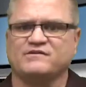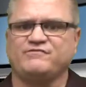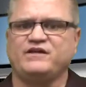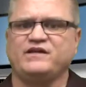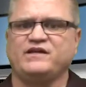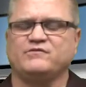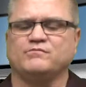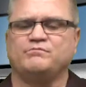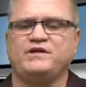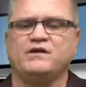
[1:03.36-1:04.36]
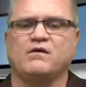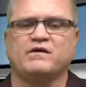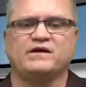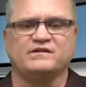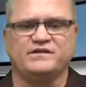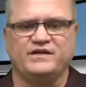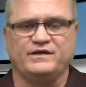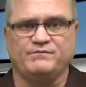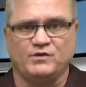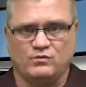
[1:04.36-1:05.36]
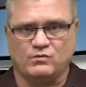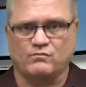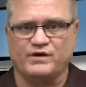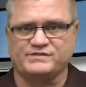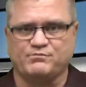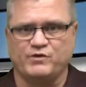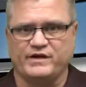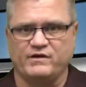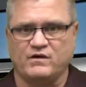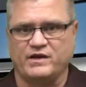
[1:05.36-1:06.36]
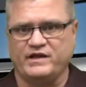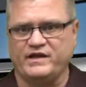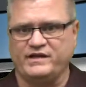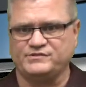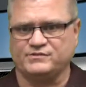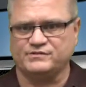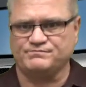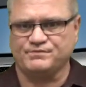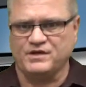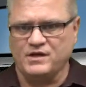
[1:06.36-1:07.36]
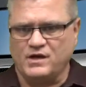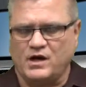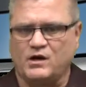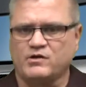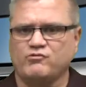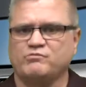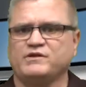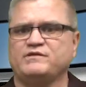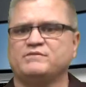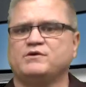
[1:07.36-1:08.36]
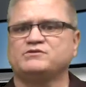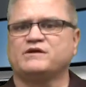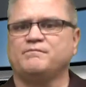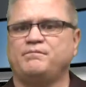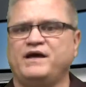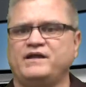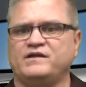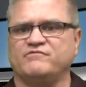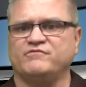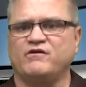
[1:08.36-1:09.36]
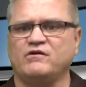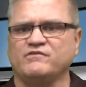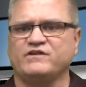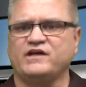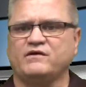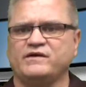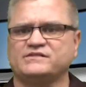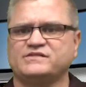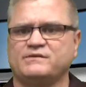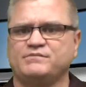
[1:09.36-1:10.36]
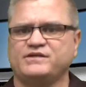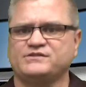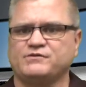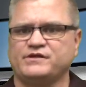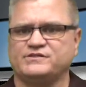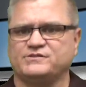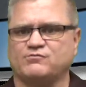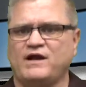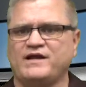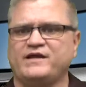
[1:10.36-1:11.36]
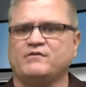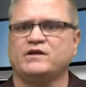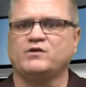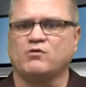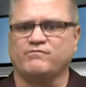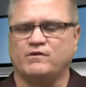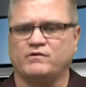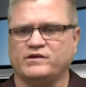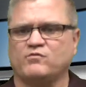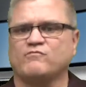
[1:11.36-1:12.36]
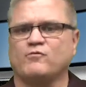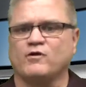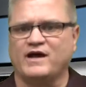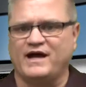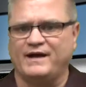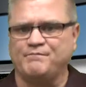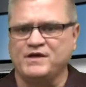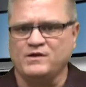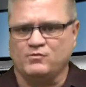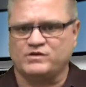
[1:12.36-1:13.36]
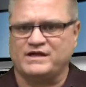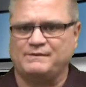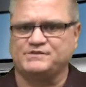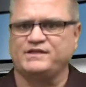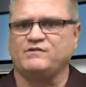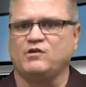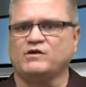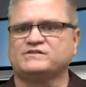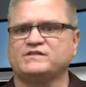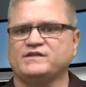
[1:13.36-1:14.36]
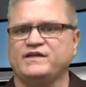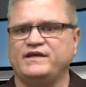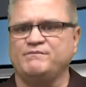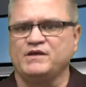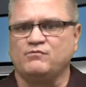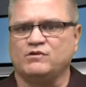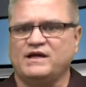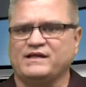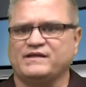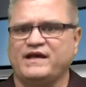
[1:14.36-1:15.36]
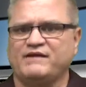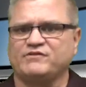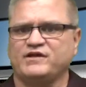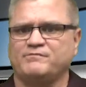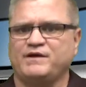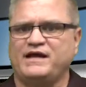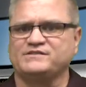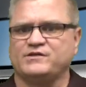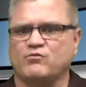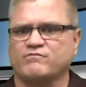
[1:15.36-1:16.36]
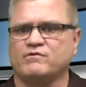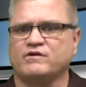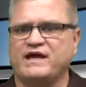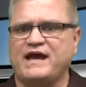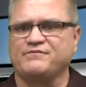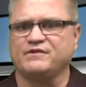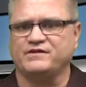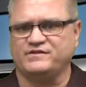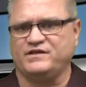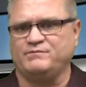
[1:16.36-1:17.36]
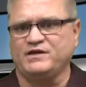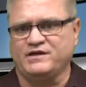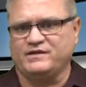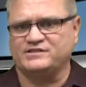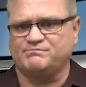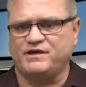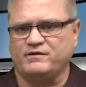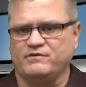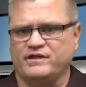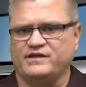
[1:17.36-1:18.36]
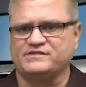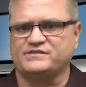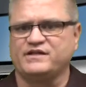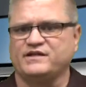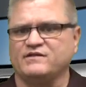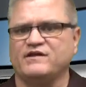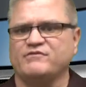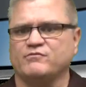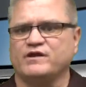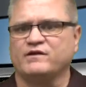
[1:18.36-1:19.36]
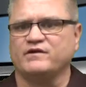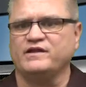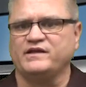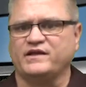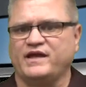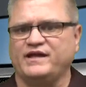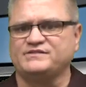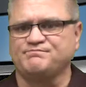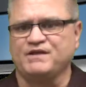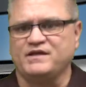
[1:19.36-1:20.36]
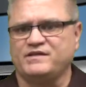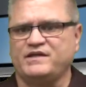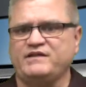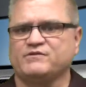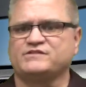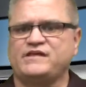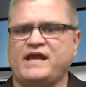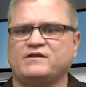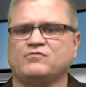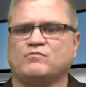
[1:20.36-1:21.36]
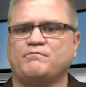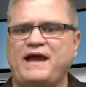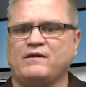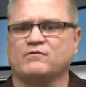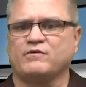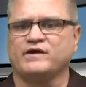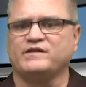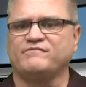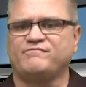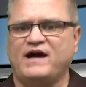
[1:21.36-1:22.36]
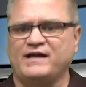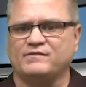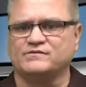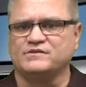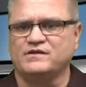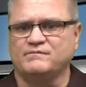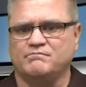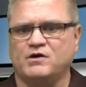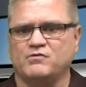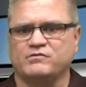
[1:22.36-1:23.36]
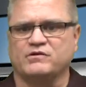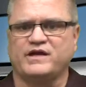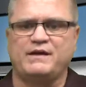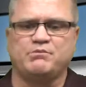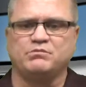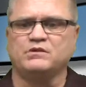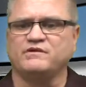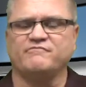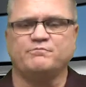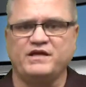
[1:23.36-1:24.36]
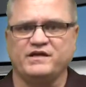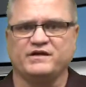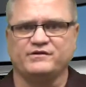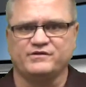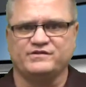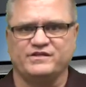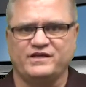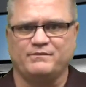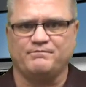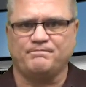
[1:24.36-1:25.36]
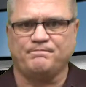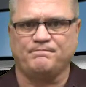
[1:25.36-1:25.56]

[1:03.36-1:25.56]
defeating either BRLD or West Point Guardian Angels. Arguably the most competitive of all of the area sub-districts is right here in Norfolk, at Norfolk High, where top seed Clarkson Leigh will likely have to get past a Norfolk Catholic team that's better than its 10 and 11 record indicates, that either Stanton or Battle Creek in the finals. Both are capable of beating a good team.